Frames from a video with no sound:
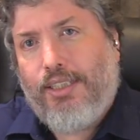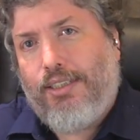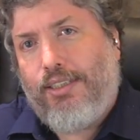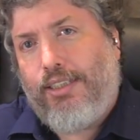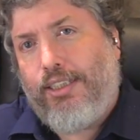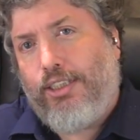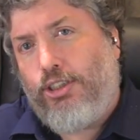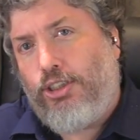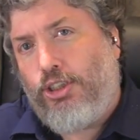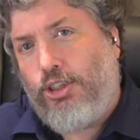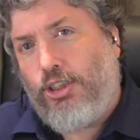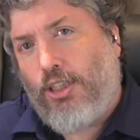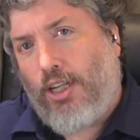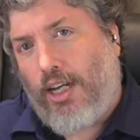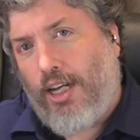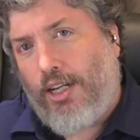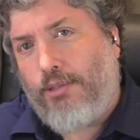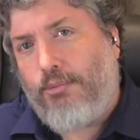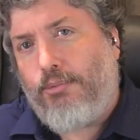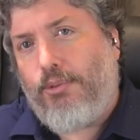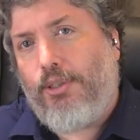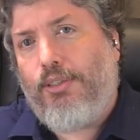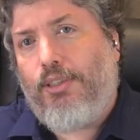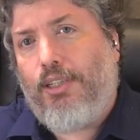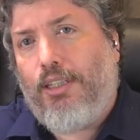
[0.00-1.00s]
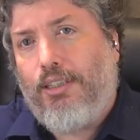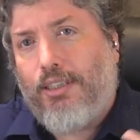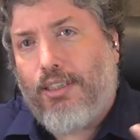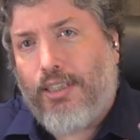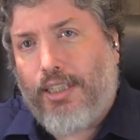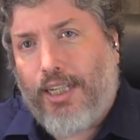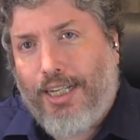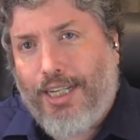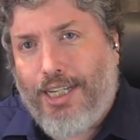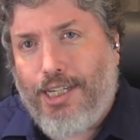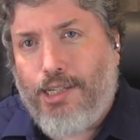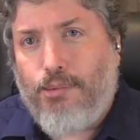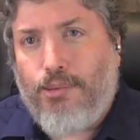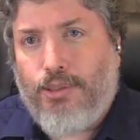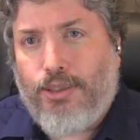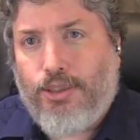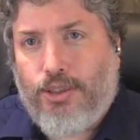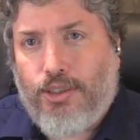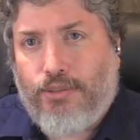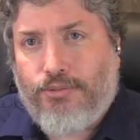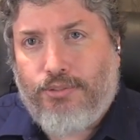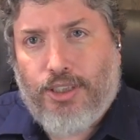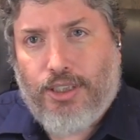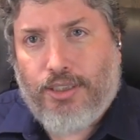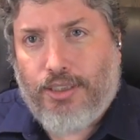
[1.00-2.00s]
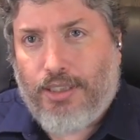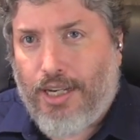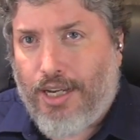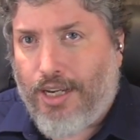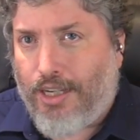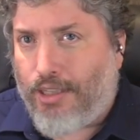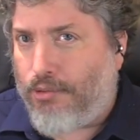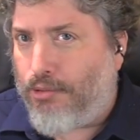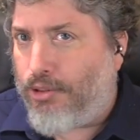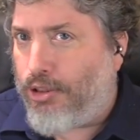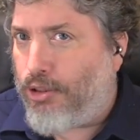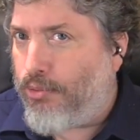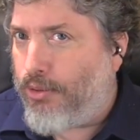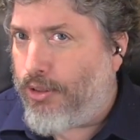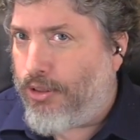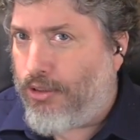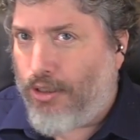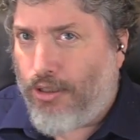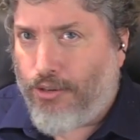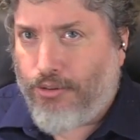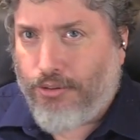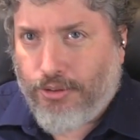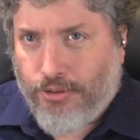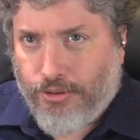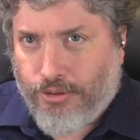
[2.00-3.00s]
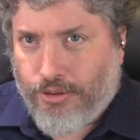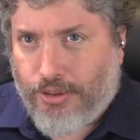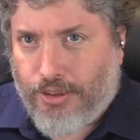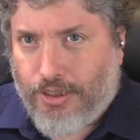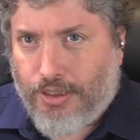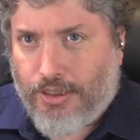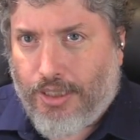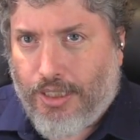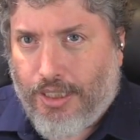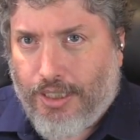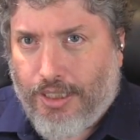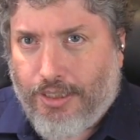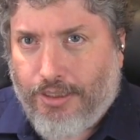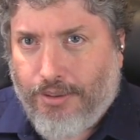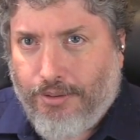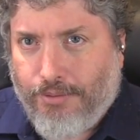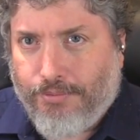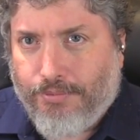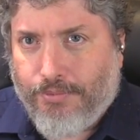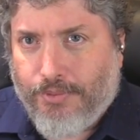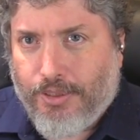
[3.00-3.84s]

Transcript: the genre, the language of Tanakh, which we don't use today,